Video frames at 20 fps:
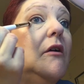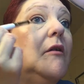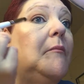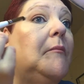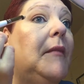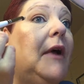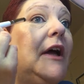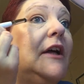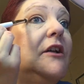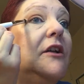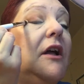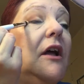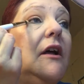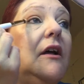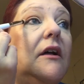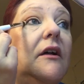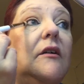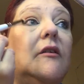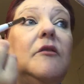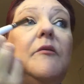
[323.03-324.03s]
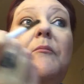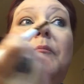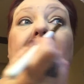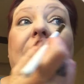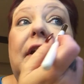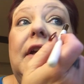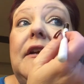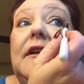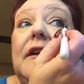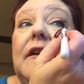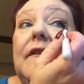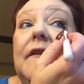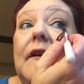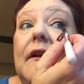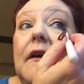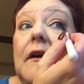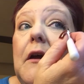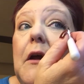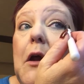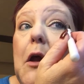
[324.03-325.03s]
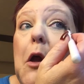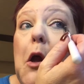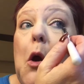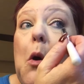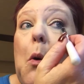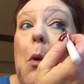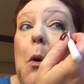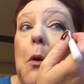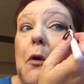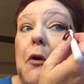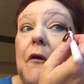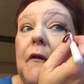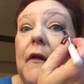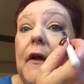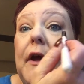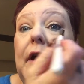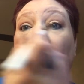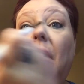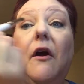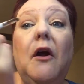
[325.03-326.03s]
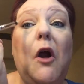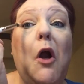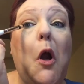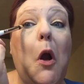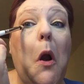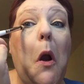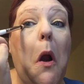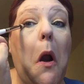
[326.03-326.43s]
meet it in the corner there.